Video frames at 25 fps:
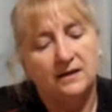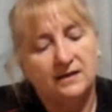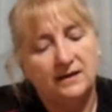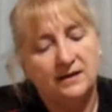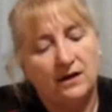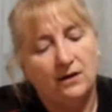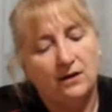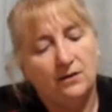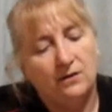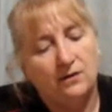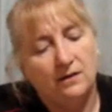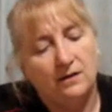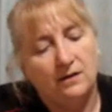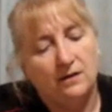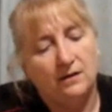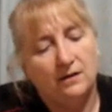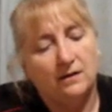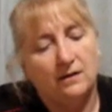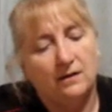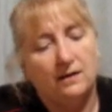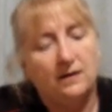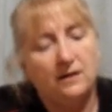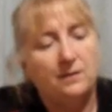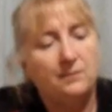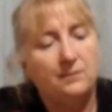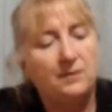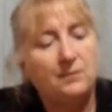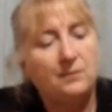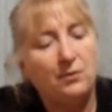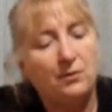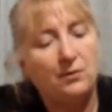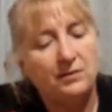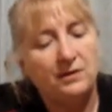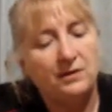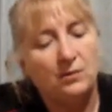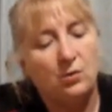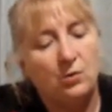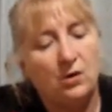So it'd be
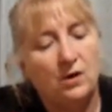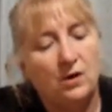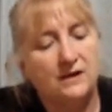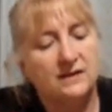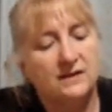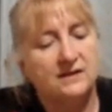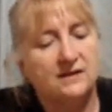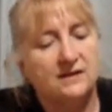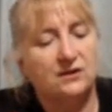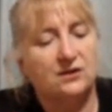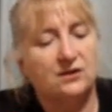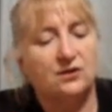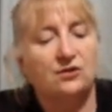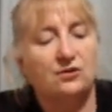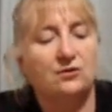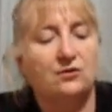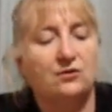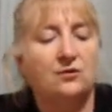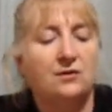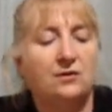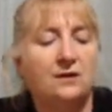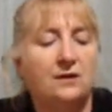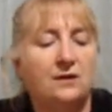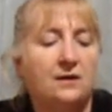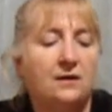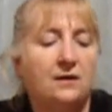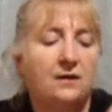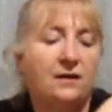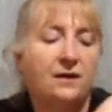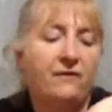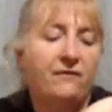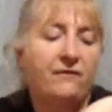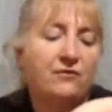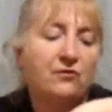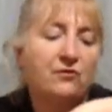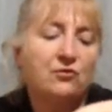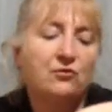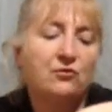probably wise to,
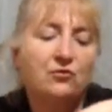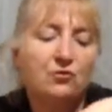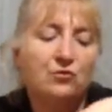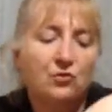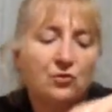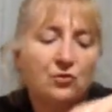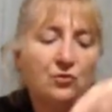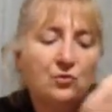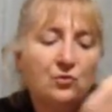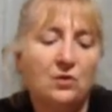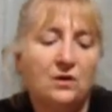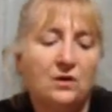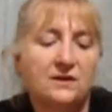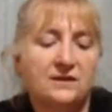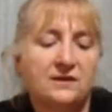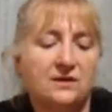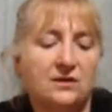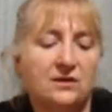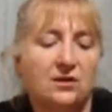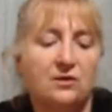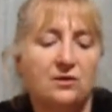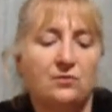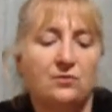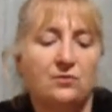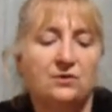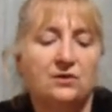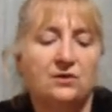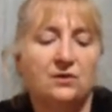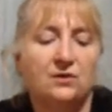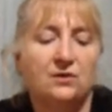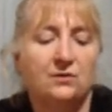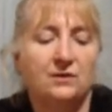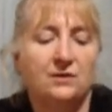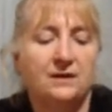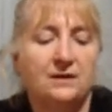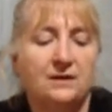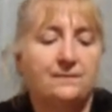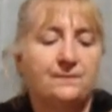if you knew what style you were
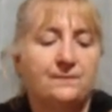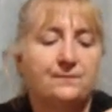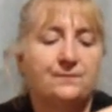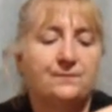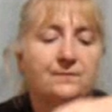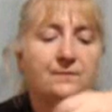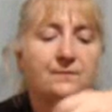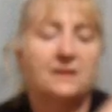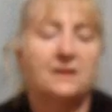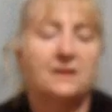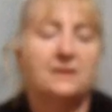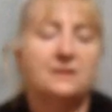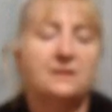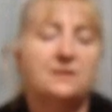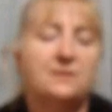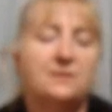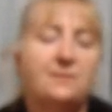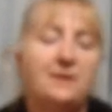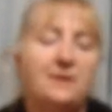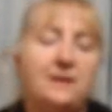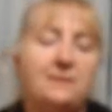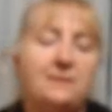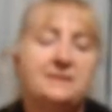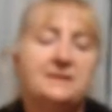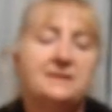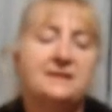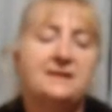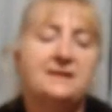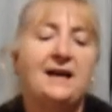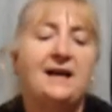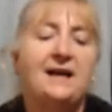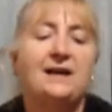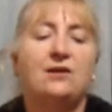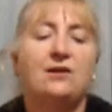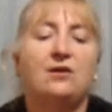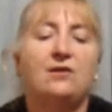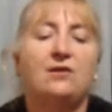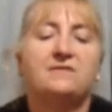doing, to perhaps
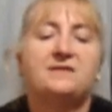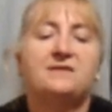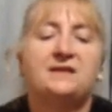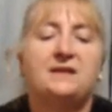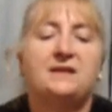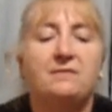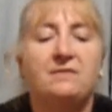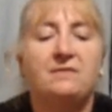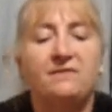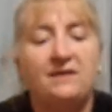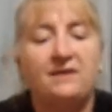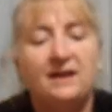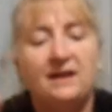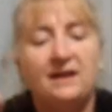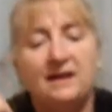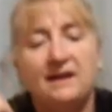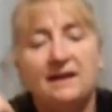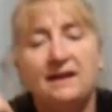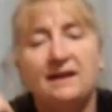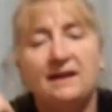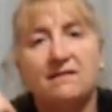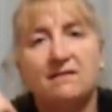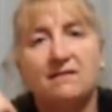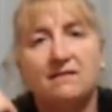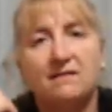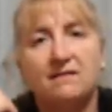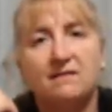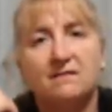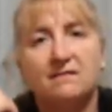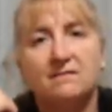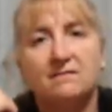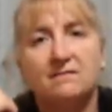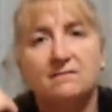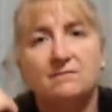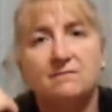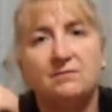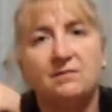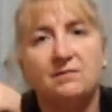take off some of that length
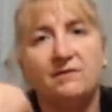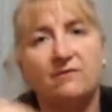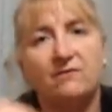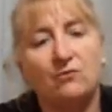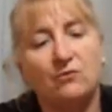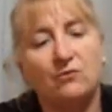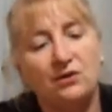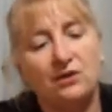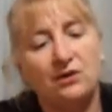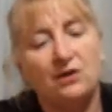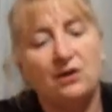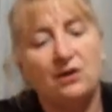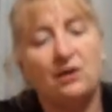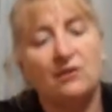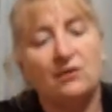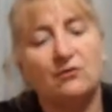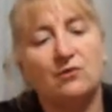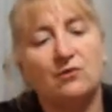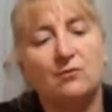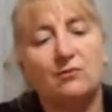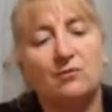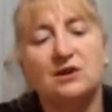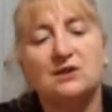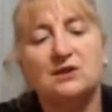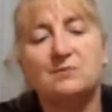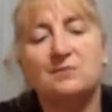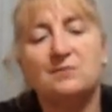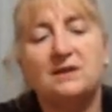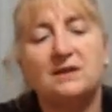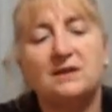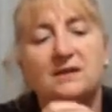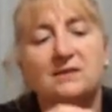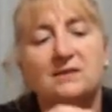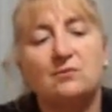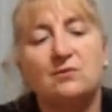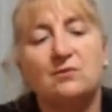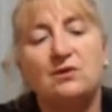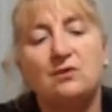before you go through and brush
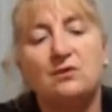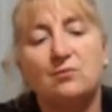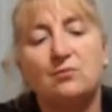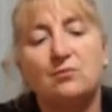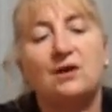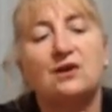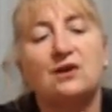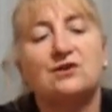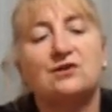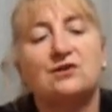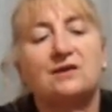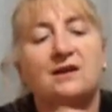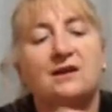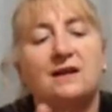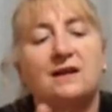because when you brush